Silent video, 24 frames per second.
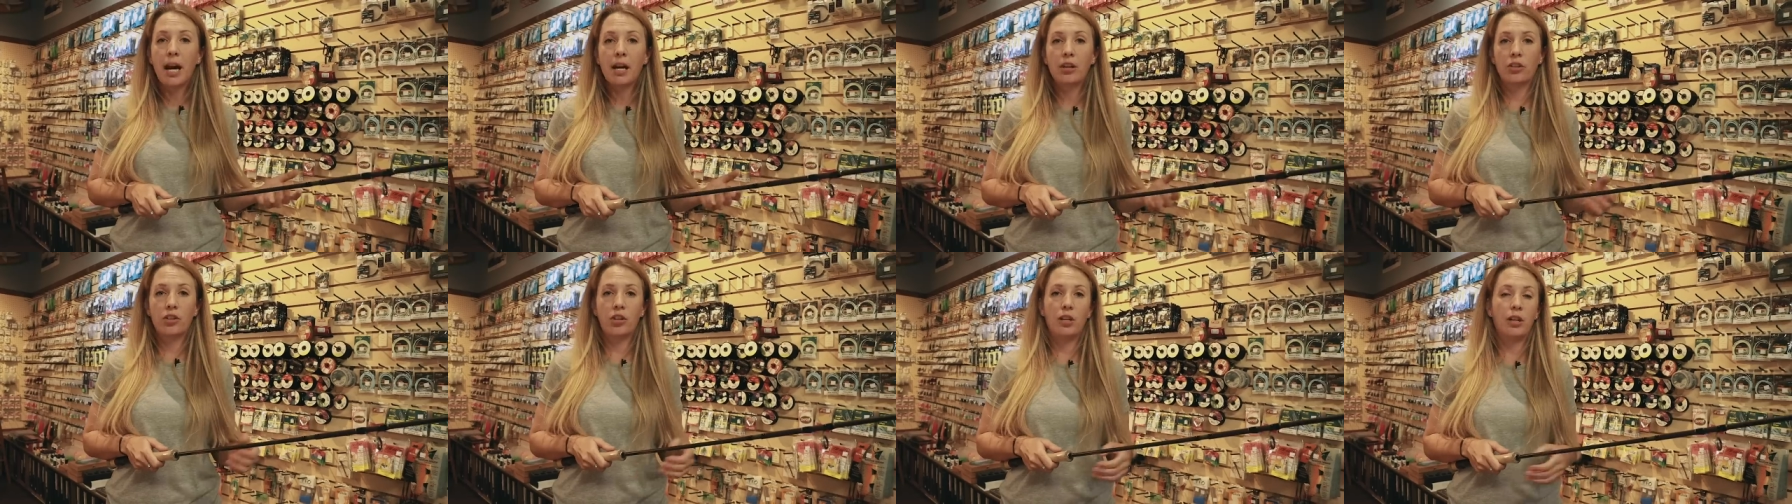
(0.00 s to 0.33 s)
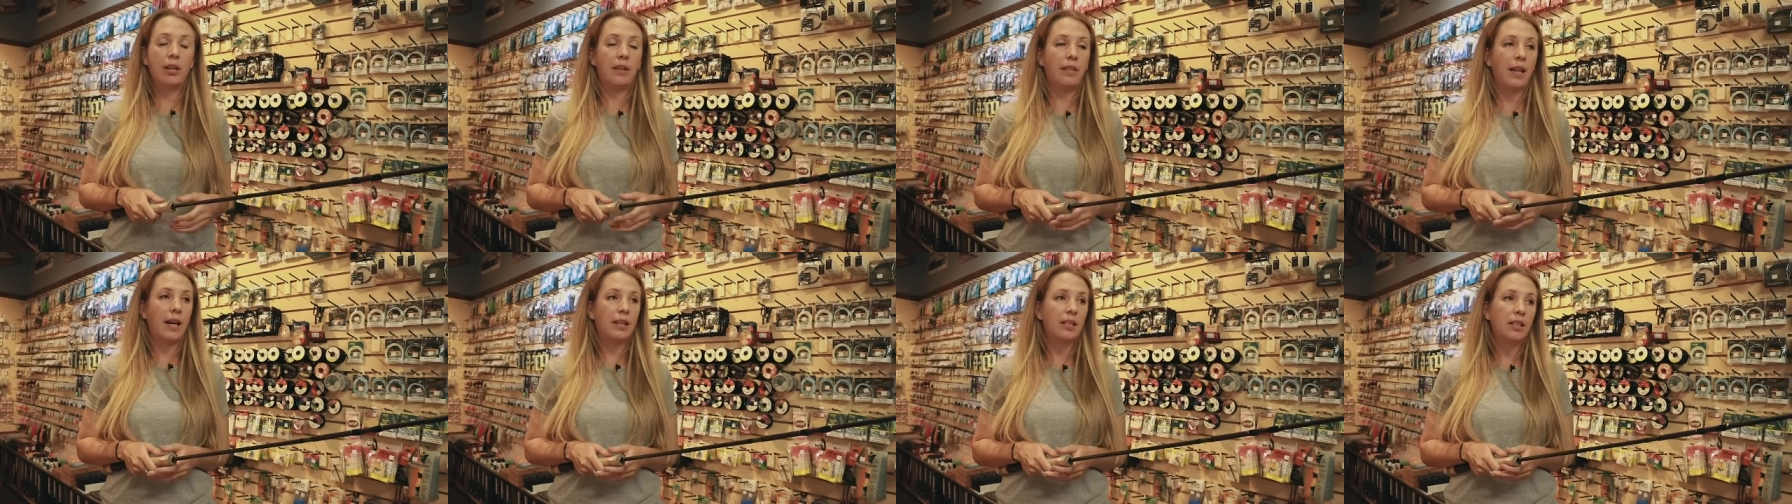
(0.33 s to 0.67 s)

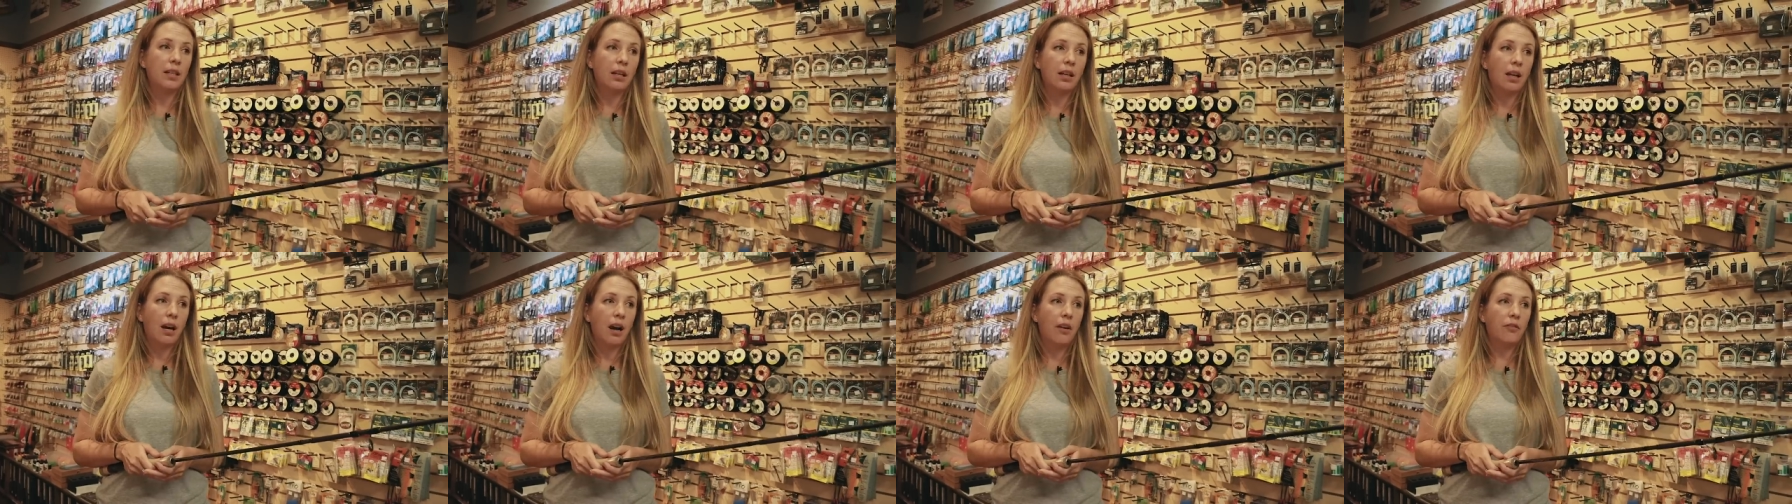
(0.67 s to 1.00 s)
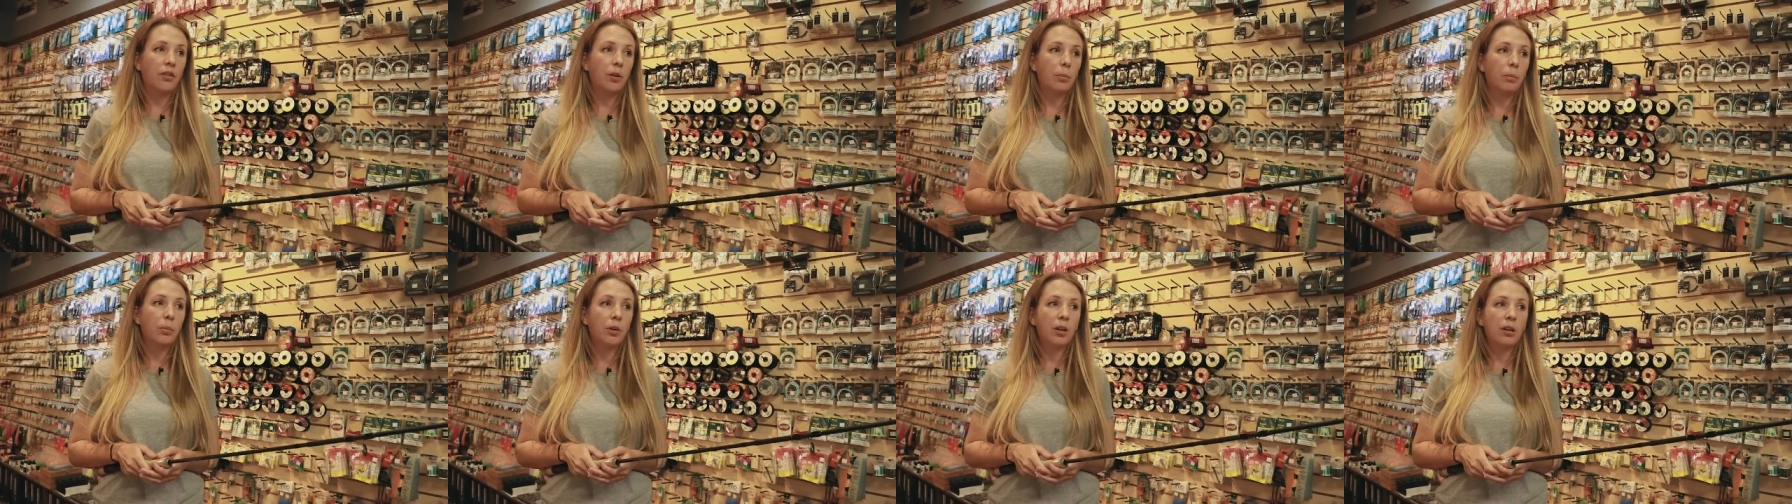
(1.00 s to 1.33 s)
action, and that's going to
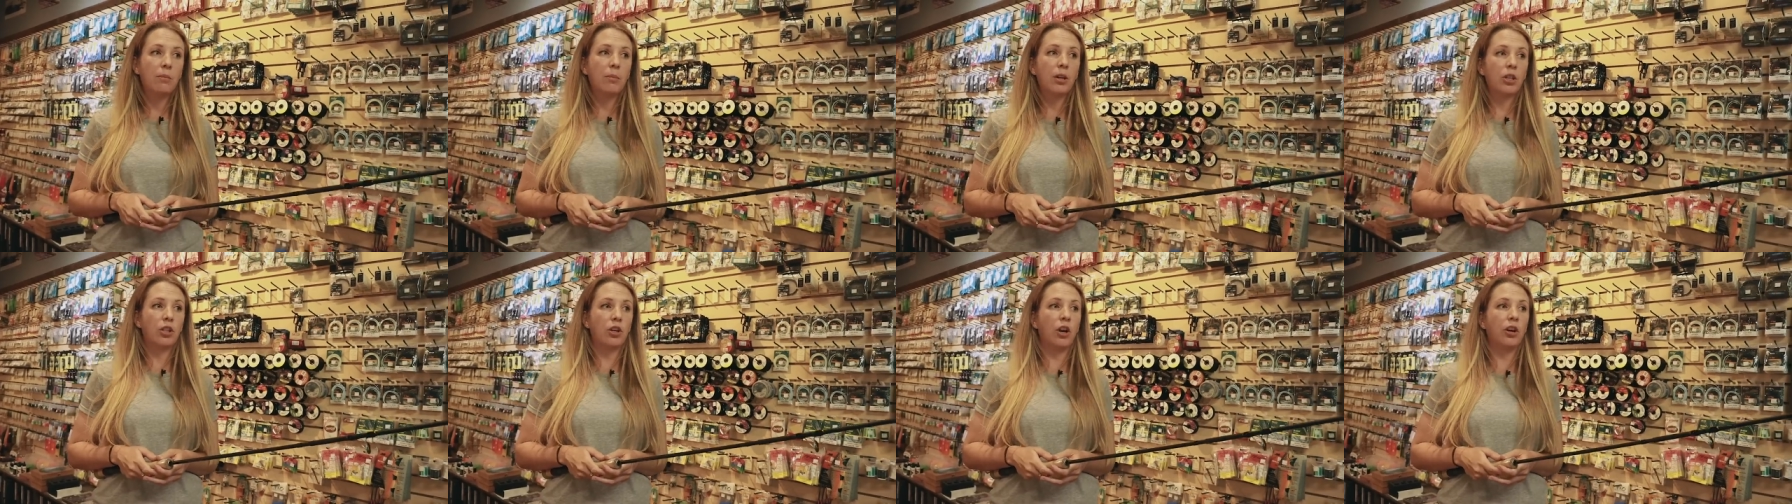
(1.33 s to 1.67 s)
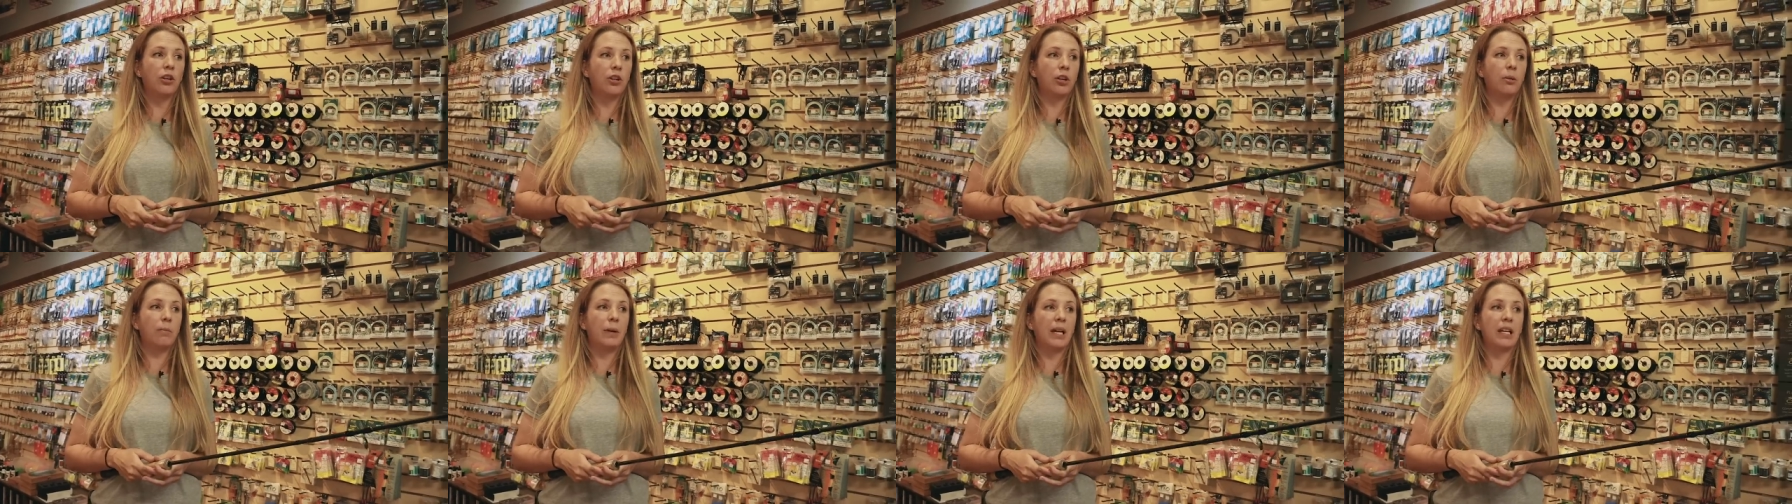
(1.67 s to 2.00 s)
cover pretty much
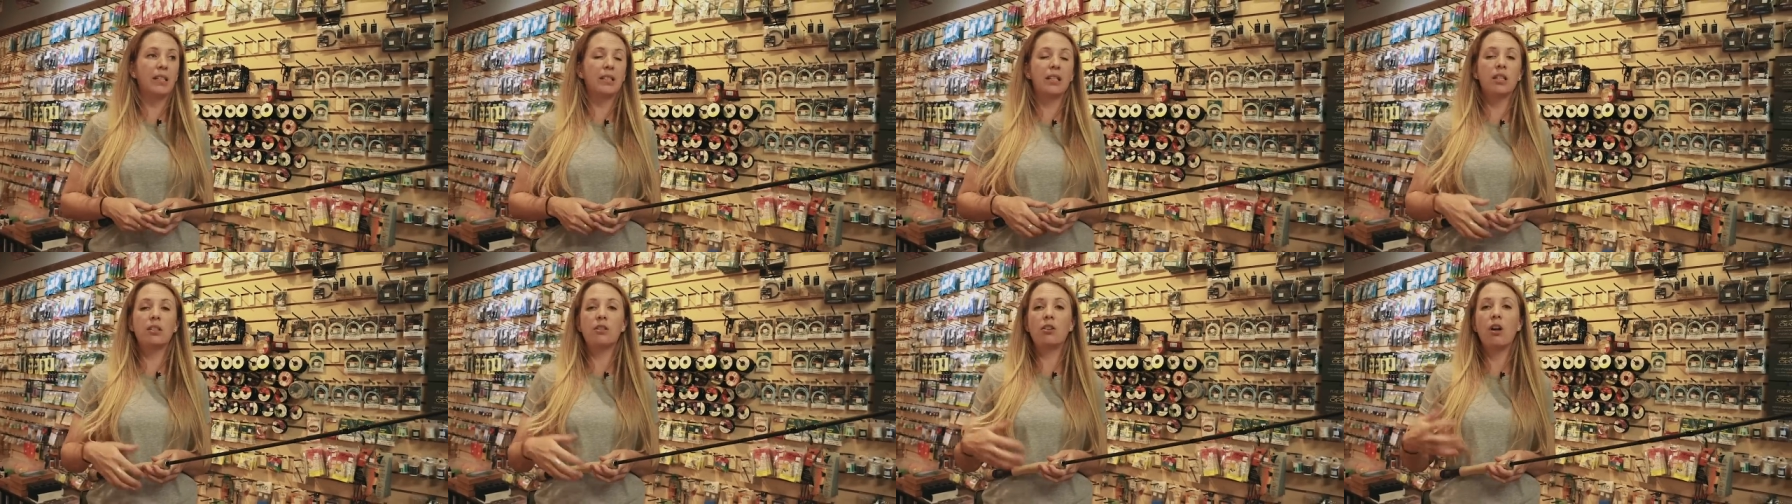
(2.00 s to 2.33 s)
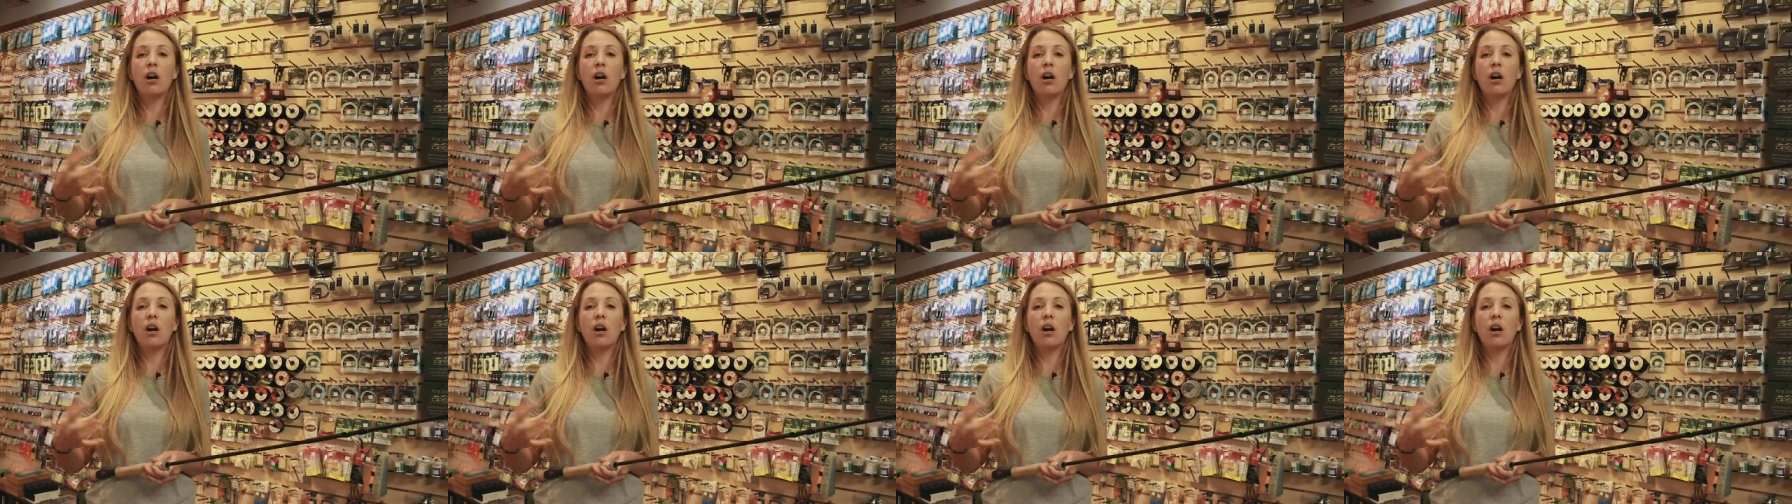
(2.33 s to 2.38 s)
all your bases,